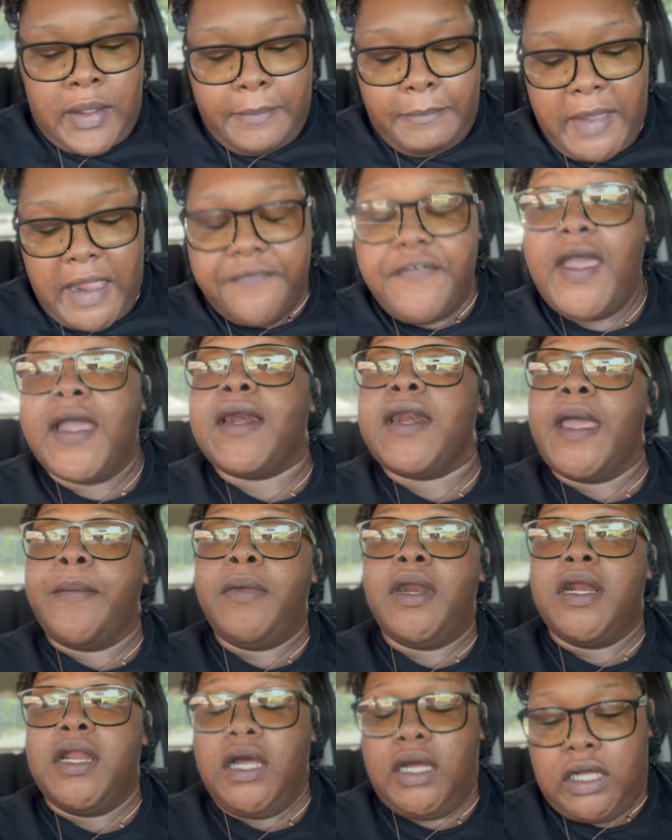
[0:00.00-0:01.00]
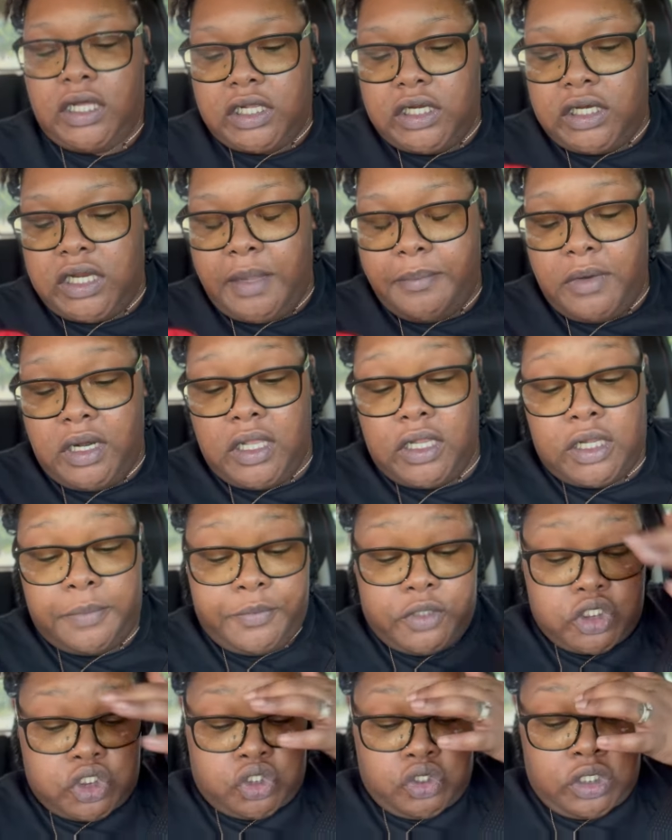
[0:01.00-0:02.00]
Matter of fact, let me look up. Let me look up
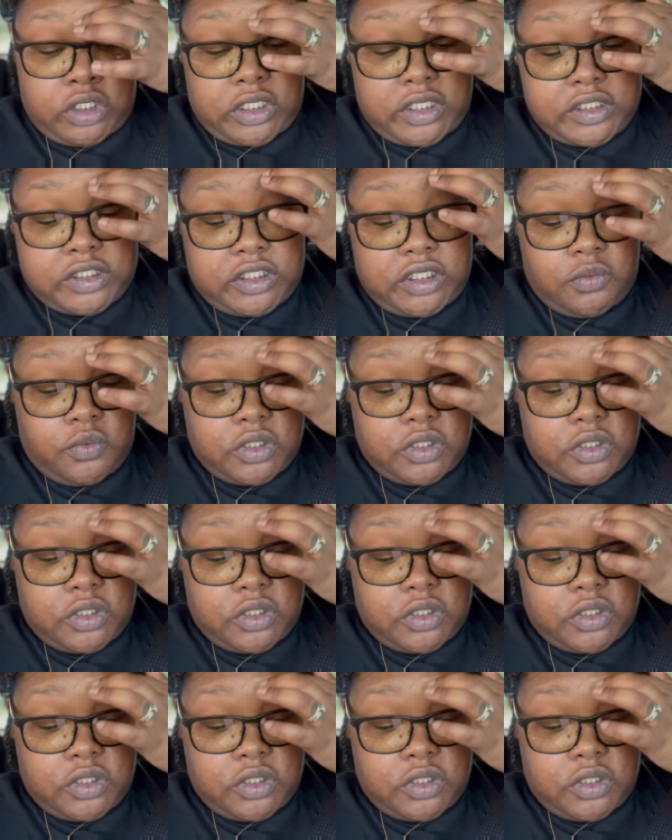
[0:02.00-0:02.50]
this drink and see